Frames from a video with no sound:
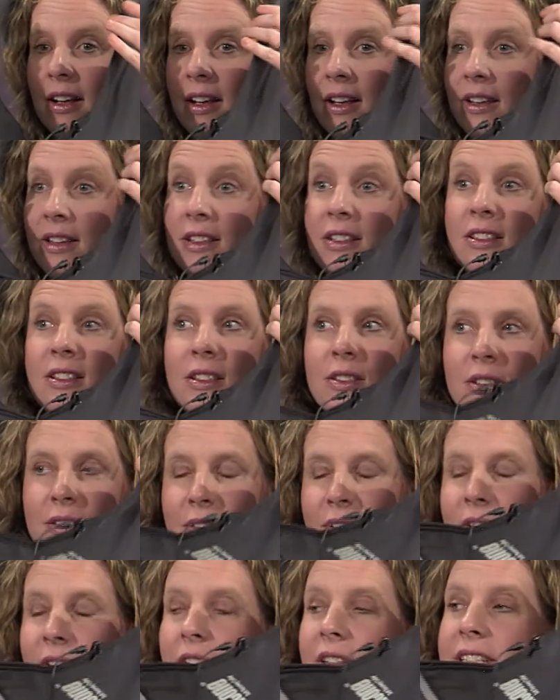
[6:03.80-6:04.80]
This is
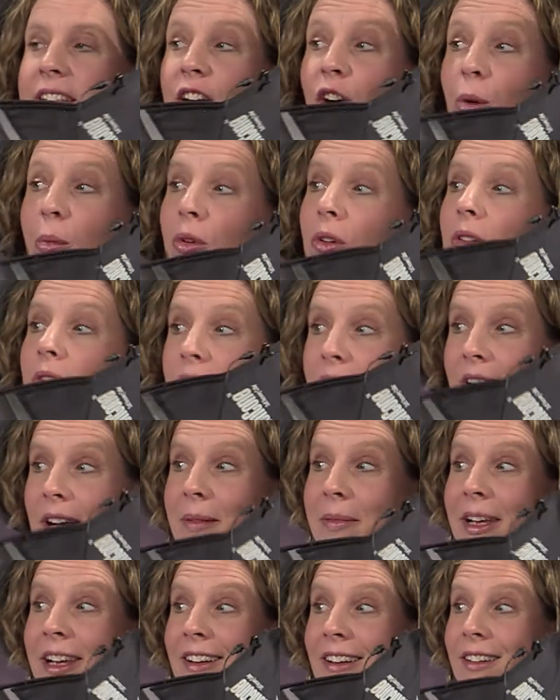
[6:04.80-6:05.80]
terrible.
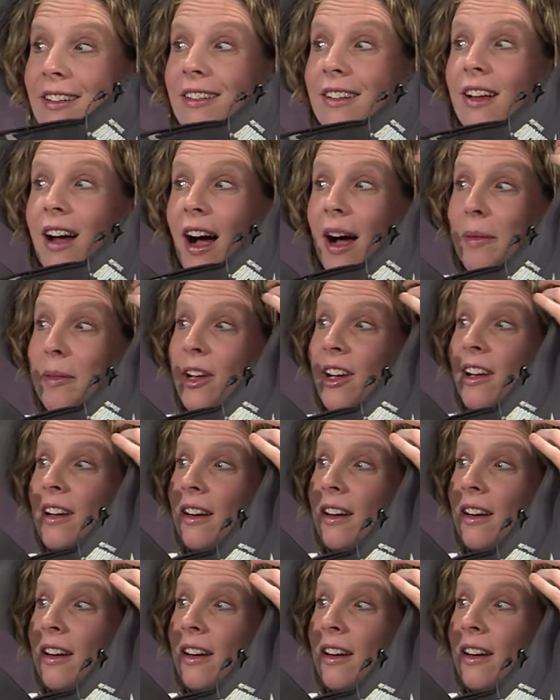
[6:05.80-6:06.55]
It